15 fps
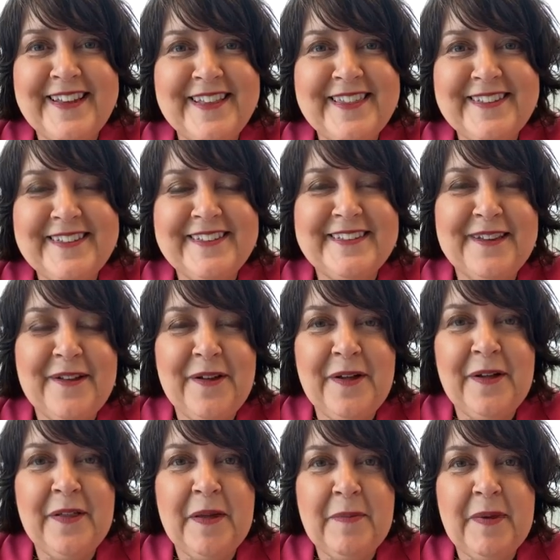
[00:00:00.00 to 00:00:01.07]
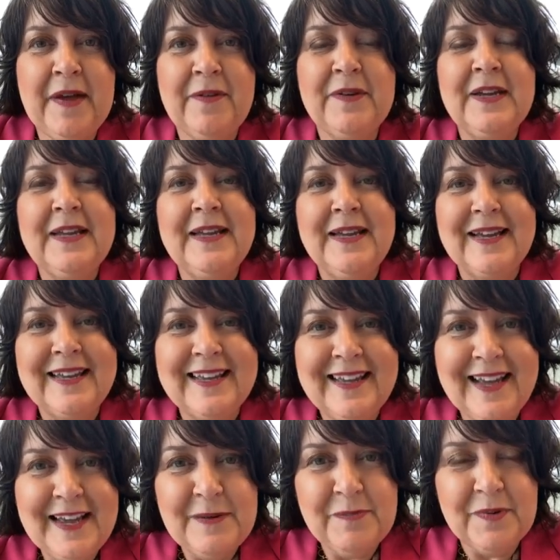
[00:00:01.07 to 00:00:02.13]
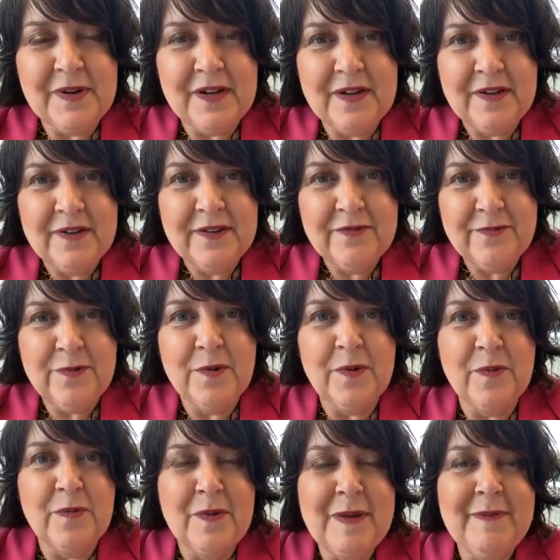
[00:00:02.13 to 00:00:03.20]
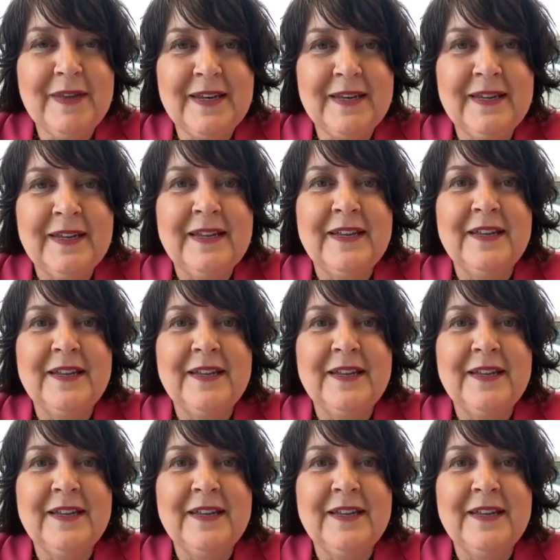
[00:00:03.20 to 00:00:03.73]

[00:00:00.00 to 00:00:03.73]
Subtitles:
And this is all about a guidebook for women